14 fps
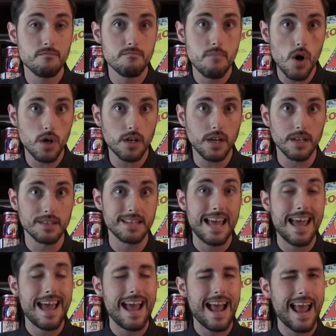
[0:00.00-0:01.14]
markets.
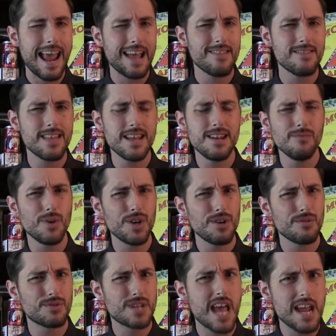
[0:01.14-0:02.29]
And then when
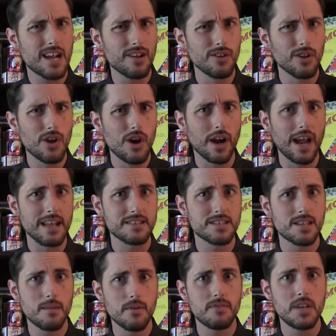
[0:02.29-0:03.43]
you take a look at
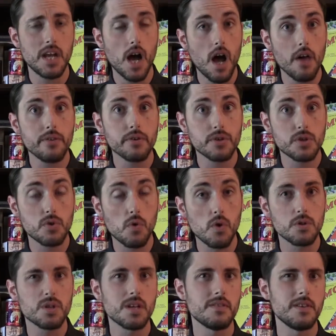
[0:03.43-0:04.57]
some of the other
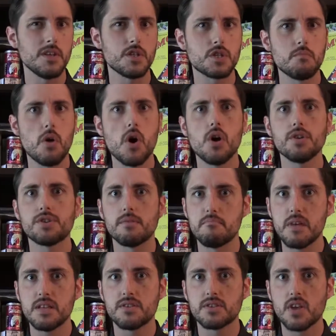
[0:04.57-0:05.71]
stores in these small to
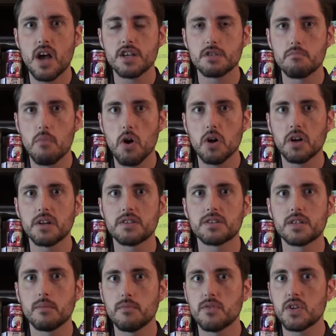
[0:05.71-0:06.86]
mid-sized markets,
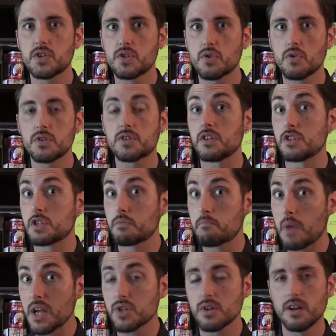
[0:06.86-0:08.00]
some of these stores that
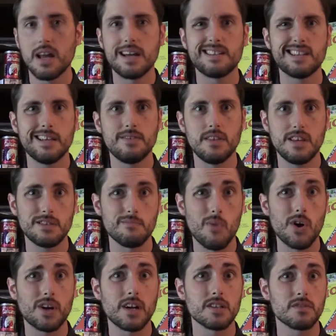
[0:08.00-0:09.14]
specialize in these
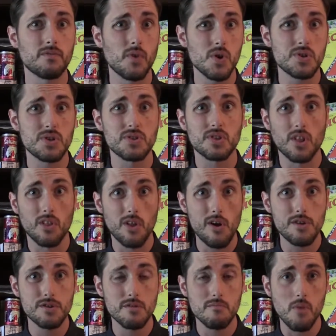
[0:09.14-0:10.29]
markets versus the
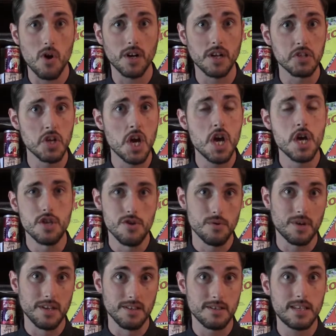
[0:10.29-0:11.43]
larger markets, you
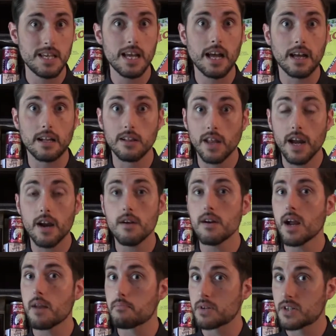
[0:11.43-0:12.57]
can see a clear
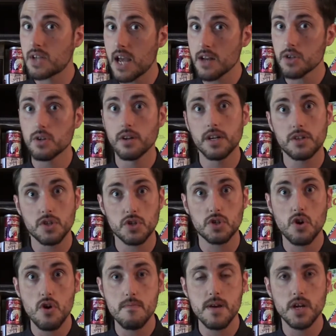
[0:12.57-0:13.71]
and potentially
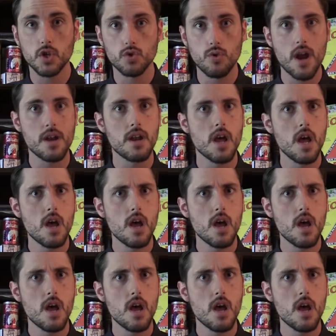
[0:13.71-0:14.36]
disturbing trend